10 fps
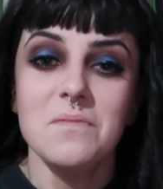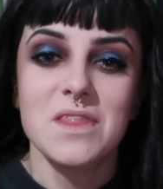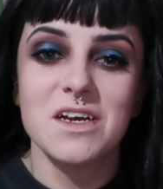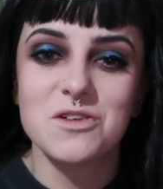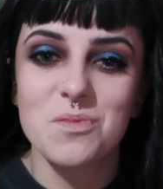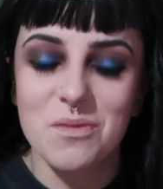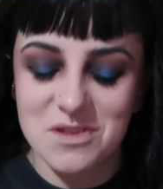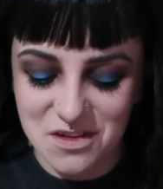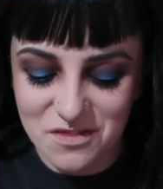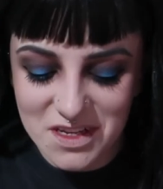I just put
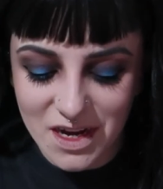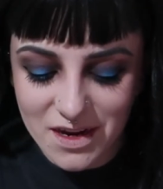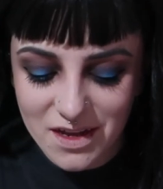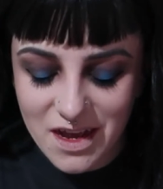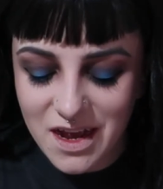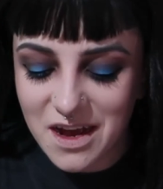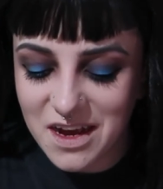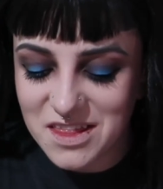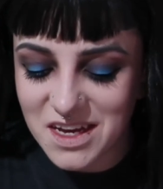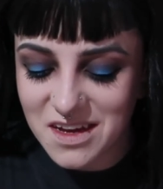myself in the eye. I
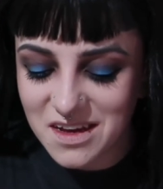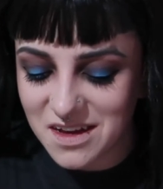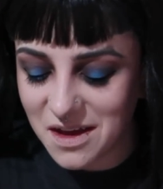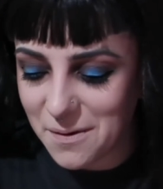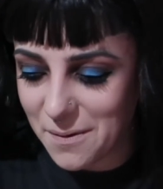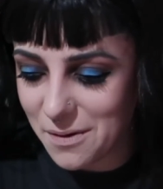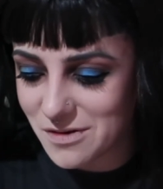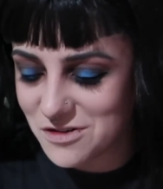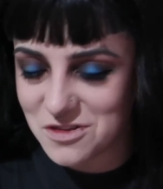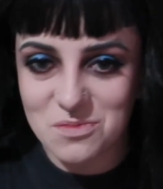think
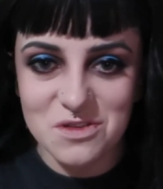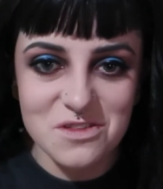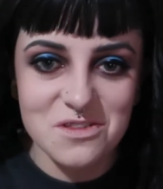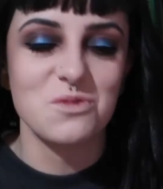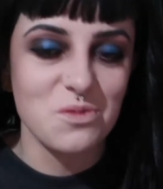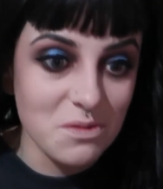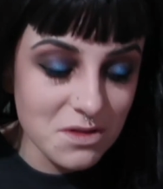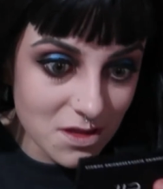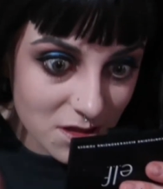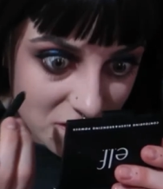Christmas was probably
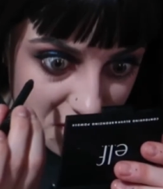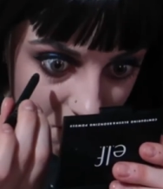the last